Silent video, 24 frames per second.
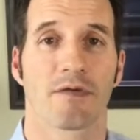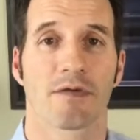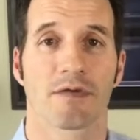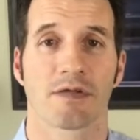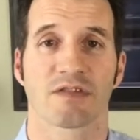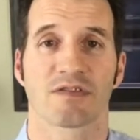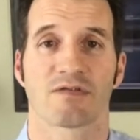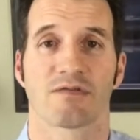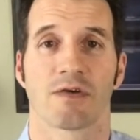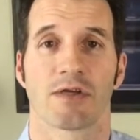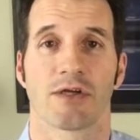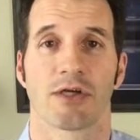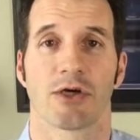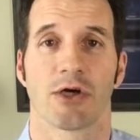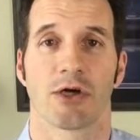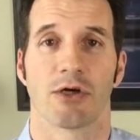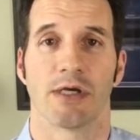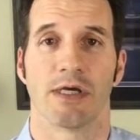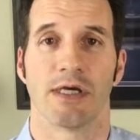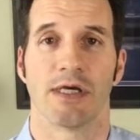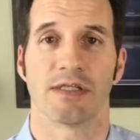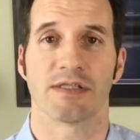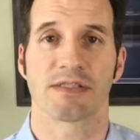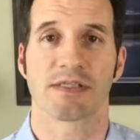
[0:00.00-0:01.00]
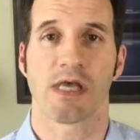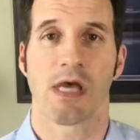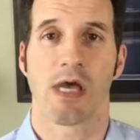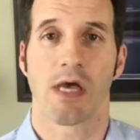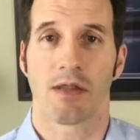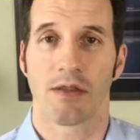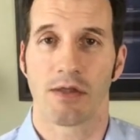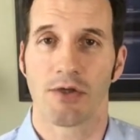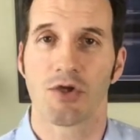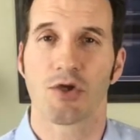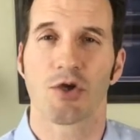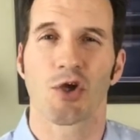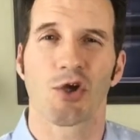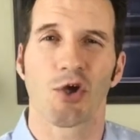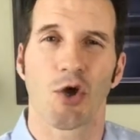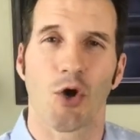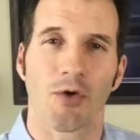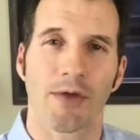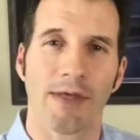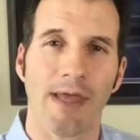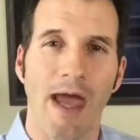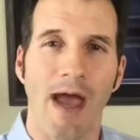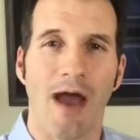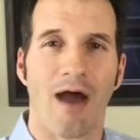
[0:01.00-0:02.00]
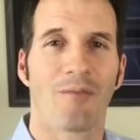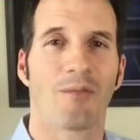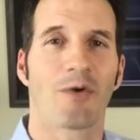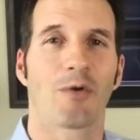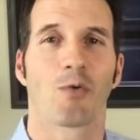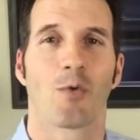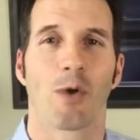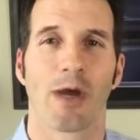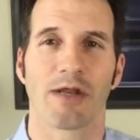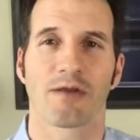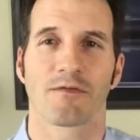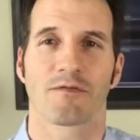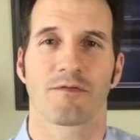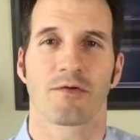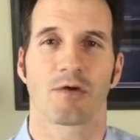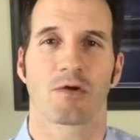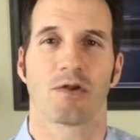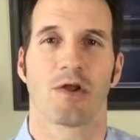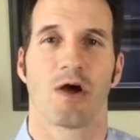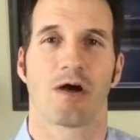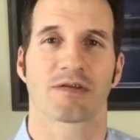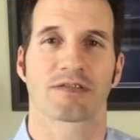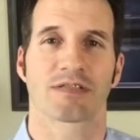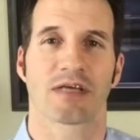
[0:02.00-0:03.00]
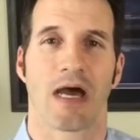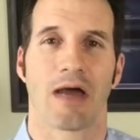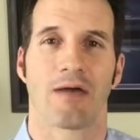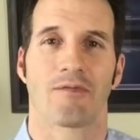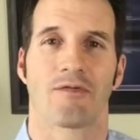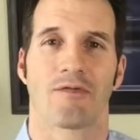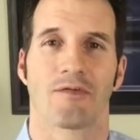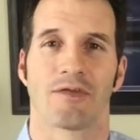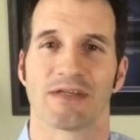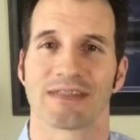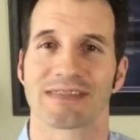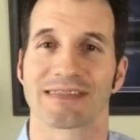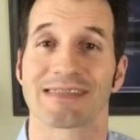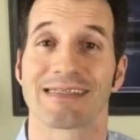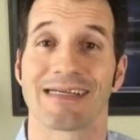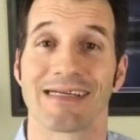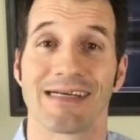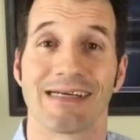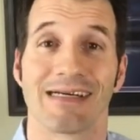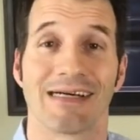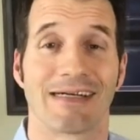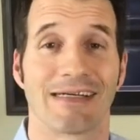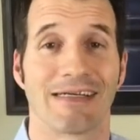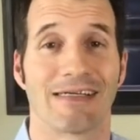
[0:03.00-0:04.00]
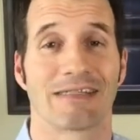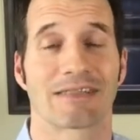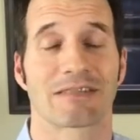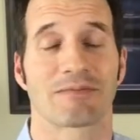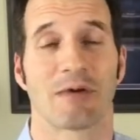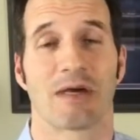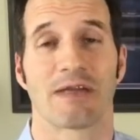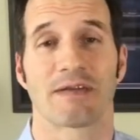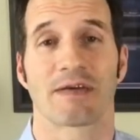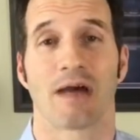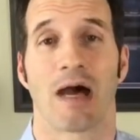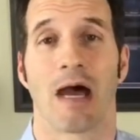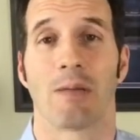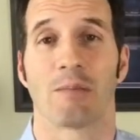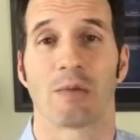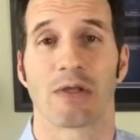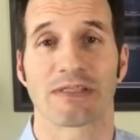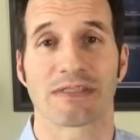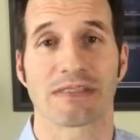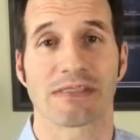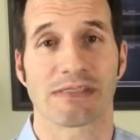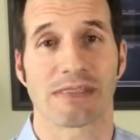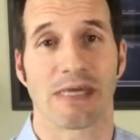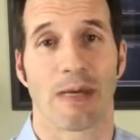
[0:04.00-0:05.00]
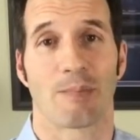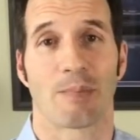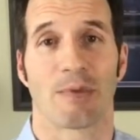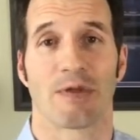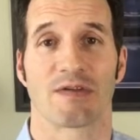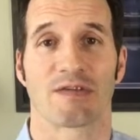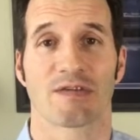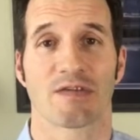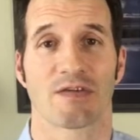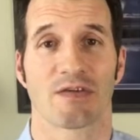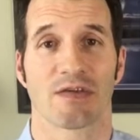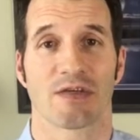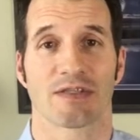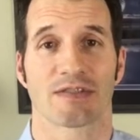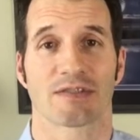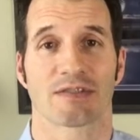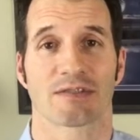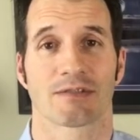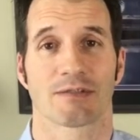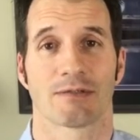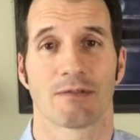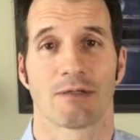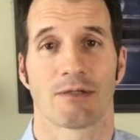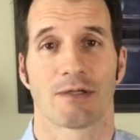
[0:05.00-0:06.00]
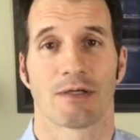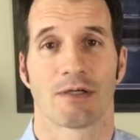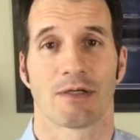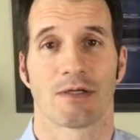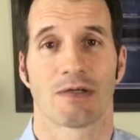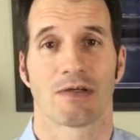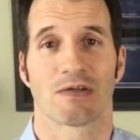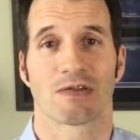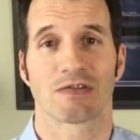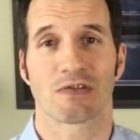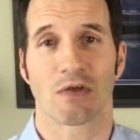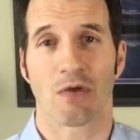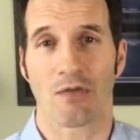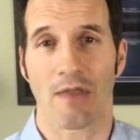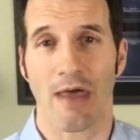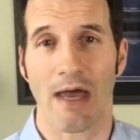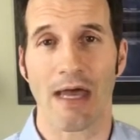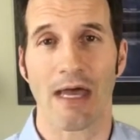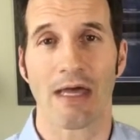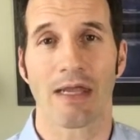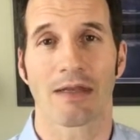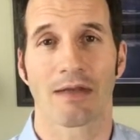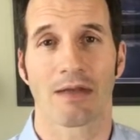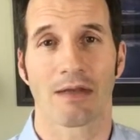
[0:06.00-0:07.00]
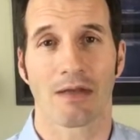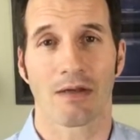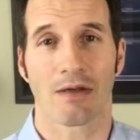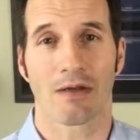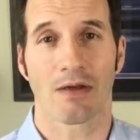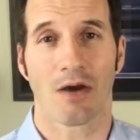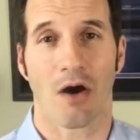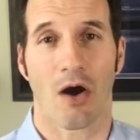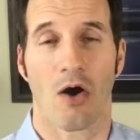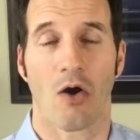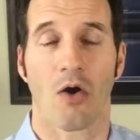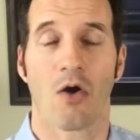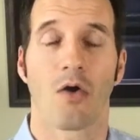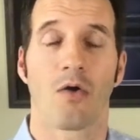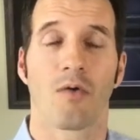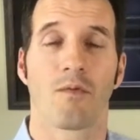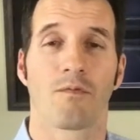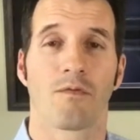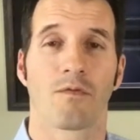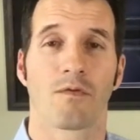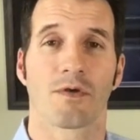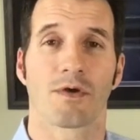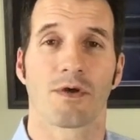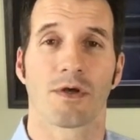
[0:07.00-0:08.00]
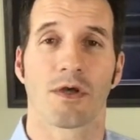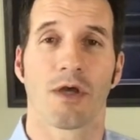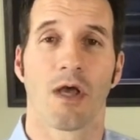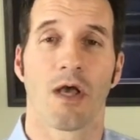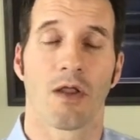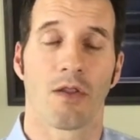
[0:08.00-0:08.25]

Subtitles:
this video ends that you can go, yeah, I've been waiting for a long time for this. It's my time. Let's step into this. So those are hopefully